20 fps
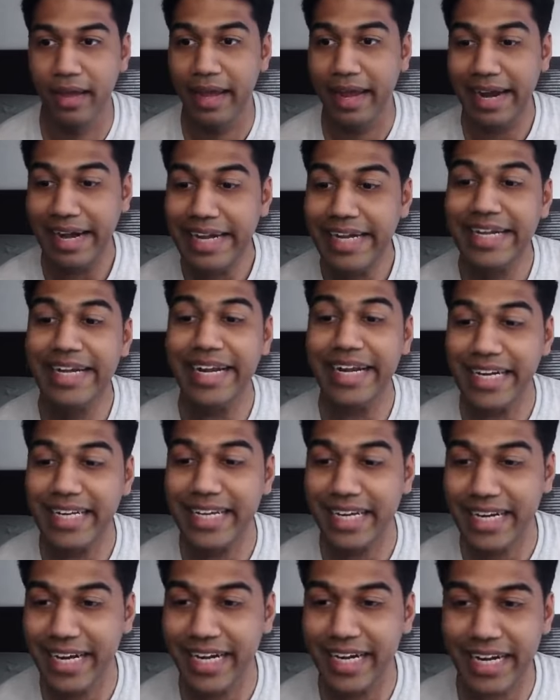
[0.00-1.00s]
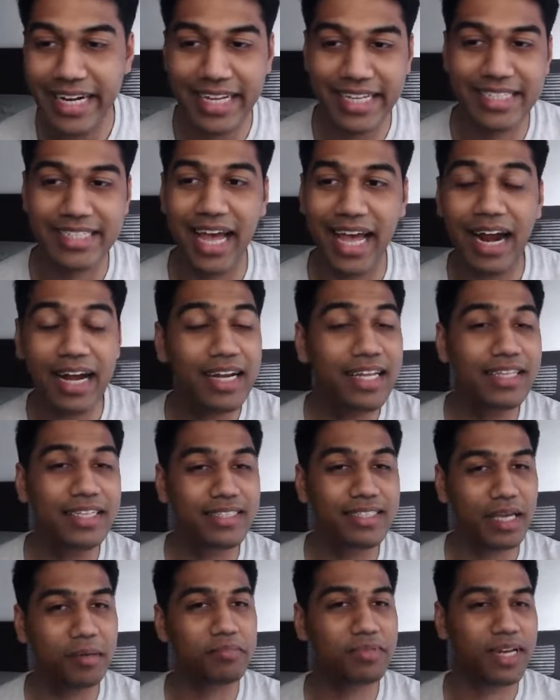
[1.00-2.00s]
it did create it exactly in the
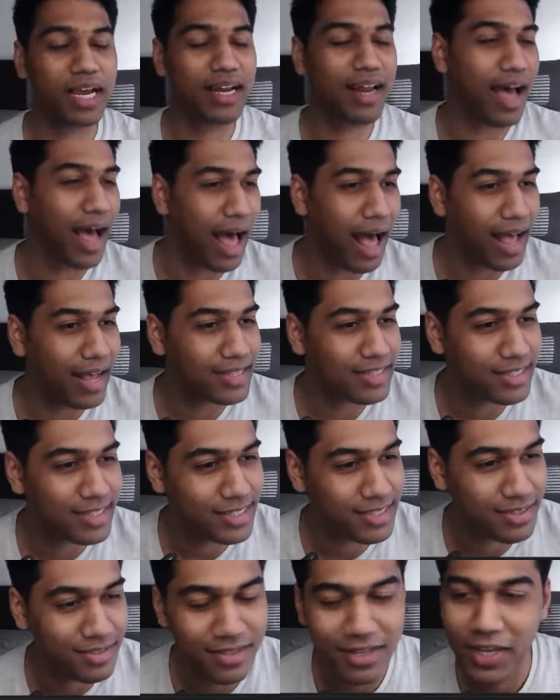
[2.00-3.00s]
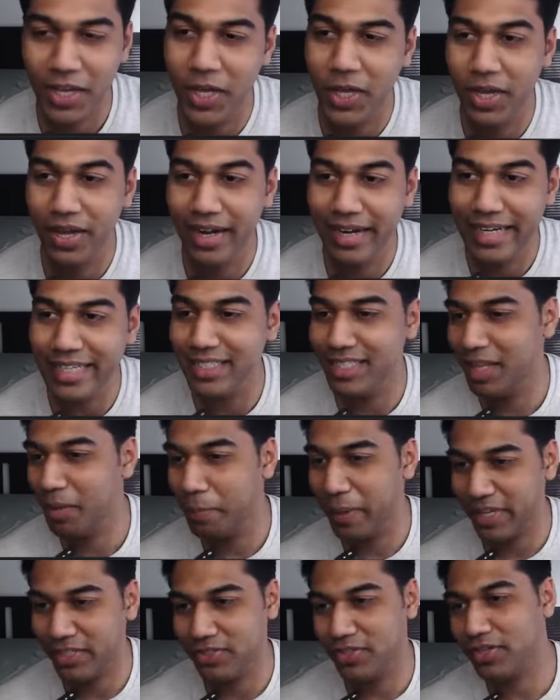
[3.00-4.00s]
same style as Disney
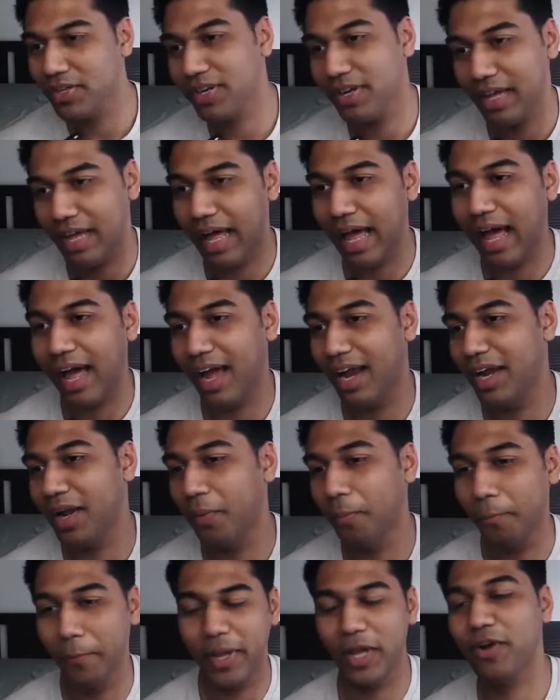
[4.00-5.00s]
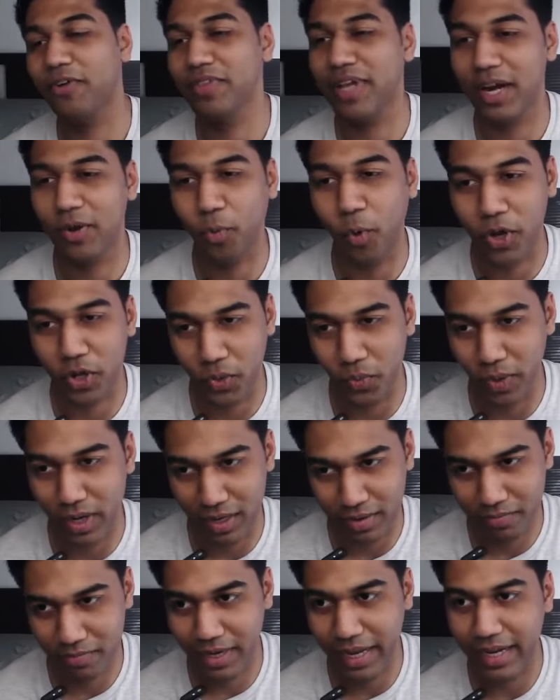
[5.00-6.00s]
Pixar, and make of that what you will.
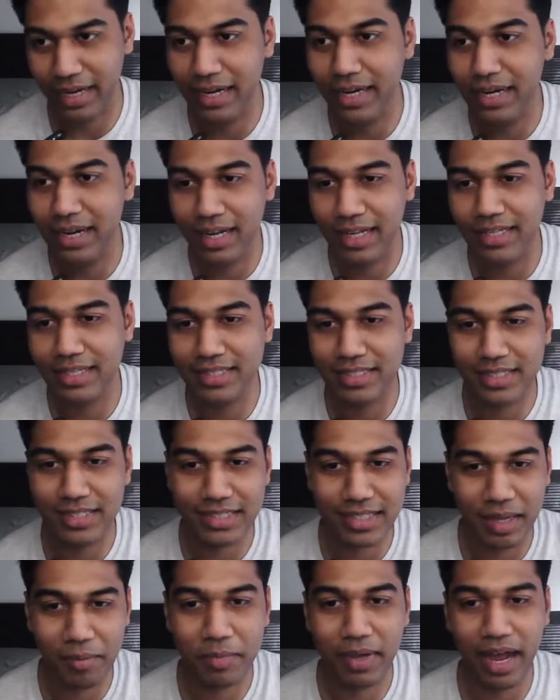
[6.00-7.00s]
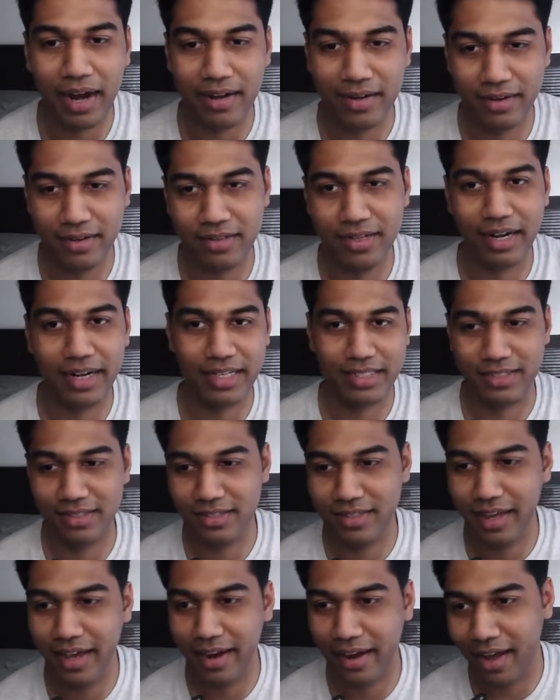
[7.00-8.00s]
Literally, this is the same character that exists
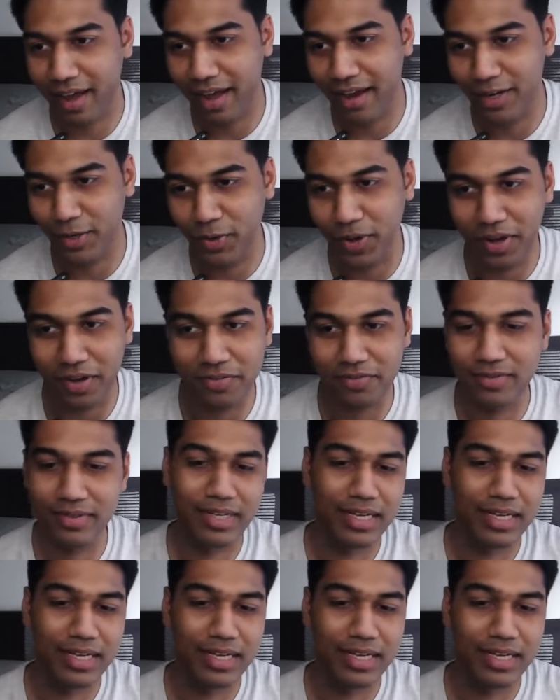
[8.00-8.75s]
there, and you have